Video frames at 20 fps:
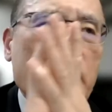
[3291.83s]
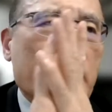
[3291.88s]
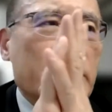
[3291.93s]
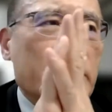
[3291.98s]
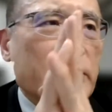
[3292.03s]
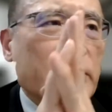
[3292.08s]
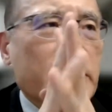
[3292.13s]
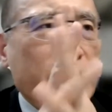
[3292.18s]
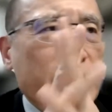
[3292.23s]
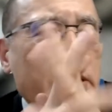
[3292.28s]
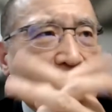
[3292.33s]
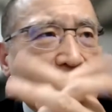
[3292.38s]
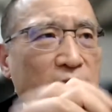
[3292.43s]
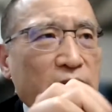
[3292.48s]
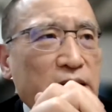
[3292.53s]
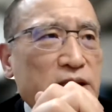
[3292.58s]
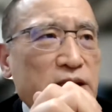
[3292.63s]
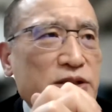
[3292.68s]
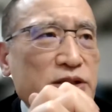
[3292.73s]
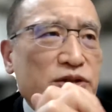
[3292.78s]
the
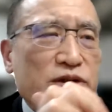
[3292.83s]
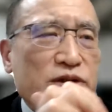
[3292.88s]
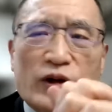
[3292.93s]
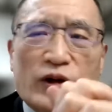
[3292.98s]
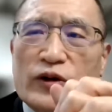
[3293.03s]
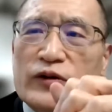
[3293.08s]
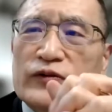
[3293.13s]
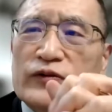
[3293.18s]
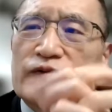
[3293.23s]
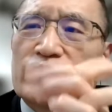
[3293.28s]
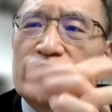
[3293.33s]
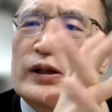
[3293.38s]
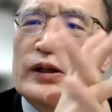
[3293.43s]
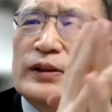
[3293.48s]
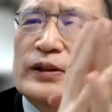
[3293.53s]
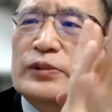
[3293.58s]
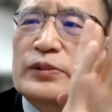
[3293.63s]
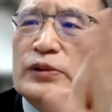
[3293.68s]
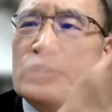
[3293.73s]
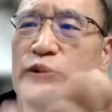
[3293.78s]
case of uh,
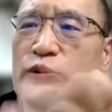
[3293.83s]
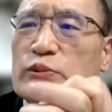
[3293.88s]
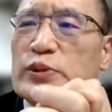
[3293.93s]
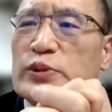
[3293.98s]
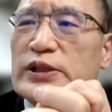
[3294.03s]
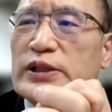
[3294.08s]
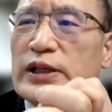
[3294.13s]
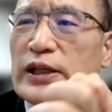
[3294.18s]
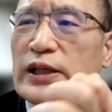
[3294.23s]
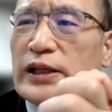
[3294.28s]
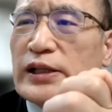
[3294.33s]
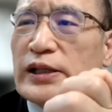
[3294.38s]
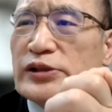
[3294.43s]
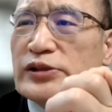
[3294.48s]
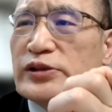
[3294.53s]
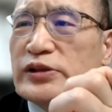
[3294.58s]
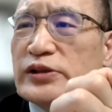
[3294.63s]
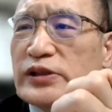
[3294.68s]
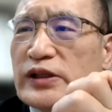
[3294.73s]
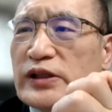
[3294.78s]
Korea is
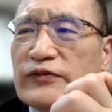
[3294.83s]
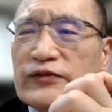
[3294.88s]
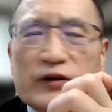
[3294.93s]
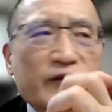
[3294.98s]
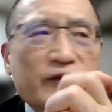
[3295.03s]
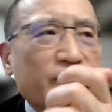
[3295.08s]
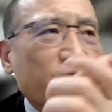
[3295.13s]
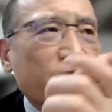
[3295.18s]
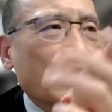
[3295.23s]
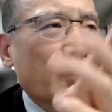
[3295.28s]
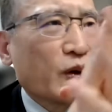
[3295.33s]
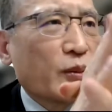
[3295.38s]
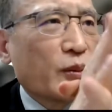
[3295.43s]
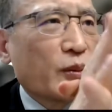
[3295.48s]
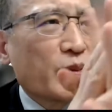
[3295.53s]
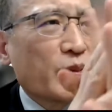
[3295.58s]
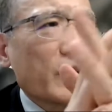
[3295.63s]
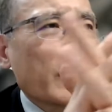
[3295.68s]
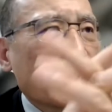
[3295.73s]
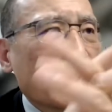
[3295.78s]
different from
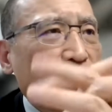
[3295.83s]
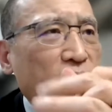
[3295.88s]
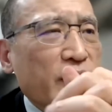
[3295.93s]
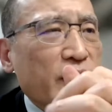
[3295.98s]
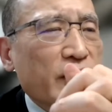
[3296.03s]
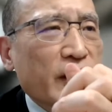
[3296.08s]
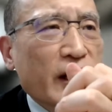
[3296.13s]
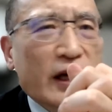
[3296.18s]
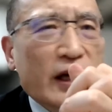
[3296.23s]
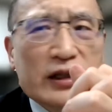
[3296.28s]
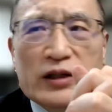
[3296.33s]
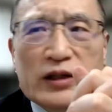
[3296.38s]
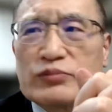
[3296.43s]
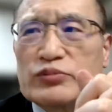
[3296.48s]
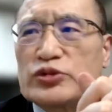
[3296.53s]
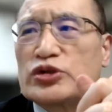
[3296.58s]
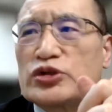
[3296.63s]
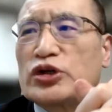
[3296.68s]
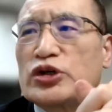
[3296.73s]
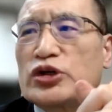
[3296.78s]
uh, that of
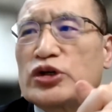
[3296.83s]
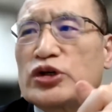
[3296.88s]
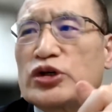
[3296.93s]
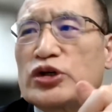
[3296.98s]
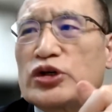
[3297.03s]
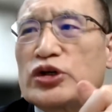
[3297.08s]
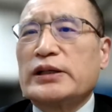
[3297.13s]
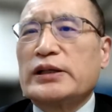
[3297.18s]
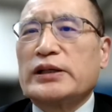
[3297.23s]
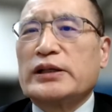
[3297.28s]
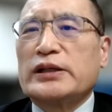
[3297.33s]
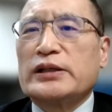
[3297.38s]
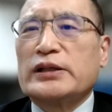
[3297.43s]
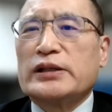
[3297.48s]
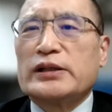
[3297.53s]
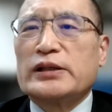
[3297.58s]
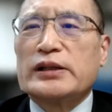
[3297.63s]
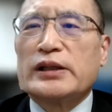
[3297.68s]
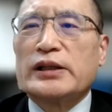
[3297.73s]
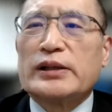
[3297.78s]
Germany
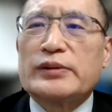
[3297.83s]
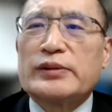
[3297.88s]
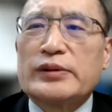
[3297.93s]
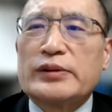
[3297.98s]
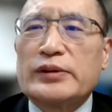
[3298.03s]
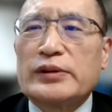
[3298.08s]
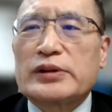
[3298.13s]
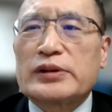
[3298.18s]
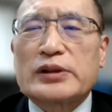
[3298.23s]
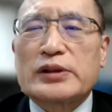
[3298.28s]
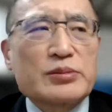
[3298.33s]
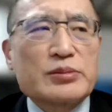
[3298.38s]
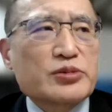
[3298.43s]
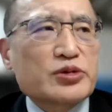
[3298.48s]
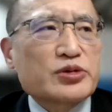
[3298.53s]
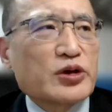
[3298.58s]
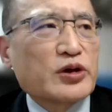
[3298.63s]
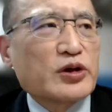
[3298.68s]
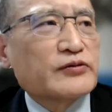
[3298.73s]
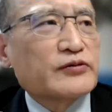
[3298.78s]
in, in terms
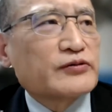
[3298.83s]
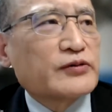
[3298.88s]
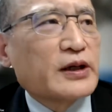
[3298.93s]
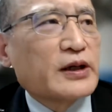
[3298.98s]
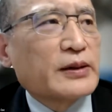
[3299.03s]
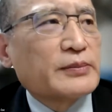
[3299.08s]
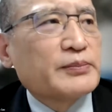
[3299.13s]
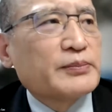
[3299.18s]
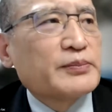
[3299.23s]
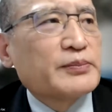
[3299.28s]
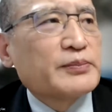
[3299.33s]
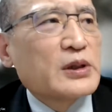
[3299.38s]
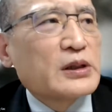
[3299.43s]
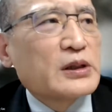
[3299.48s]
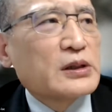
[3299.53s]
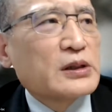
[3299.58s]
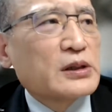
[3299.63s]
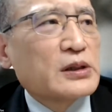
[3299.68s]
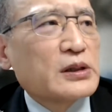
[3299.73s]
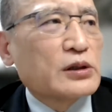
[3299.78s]
of uh,
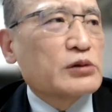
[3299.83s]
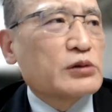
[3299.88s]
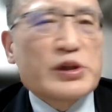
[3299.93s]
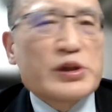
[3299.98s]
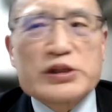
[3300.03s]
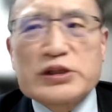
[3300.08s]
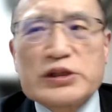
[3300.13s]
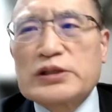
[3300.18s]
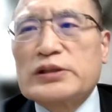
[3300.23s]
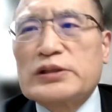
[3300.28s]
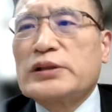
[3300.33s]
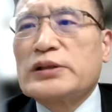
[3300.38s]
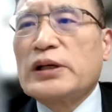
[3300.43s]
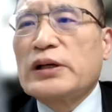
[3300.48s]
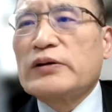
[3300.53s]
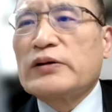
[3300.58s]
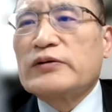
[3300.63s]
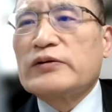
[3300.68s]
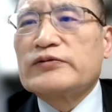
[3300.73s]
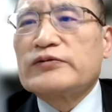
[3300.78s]
origin
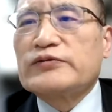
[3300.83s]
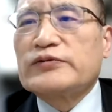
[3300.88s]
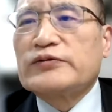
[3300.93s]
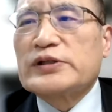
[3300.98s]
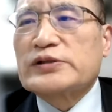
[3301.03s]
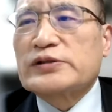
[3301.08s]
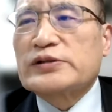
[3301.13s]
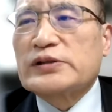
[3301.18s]
of its